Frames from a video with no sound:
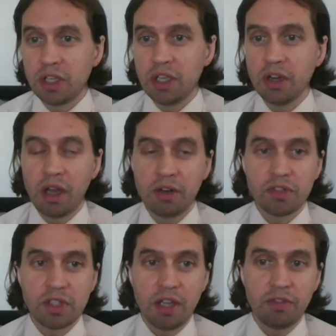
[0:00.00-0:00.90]
year out of
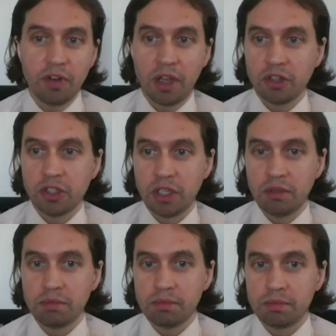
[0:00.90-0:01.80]
state for energy
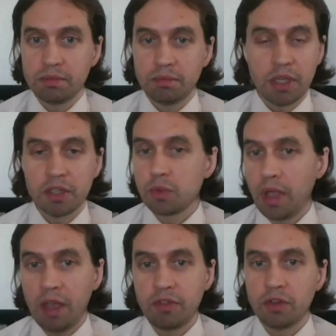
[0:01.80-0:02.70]
because we
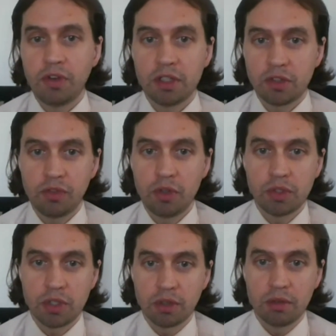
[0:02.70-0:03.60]
have no fossil
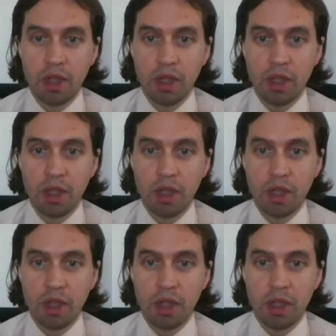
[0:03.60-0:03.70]
fuels here.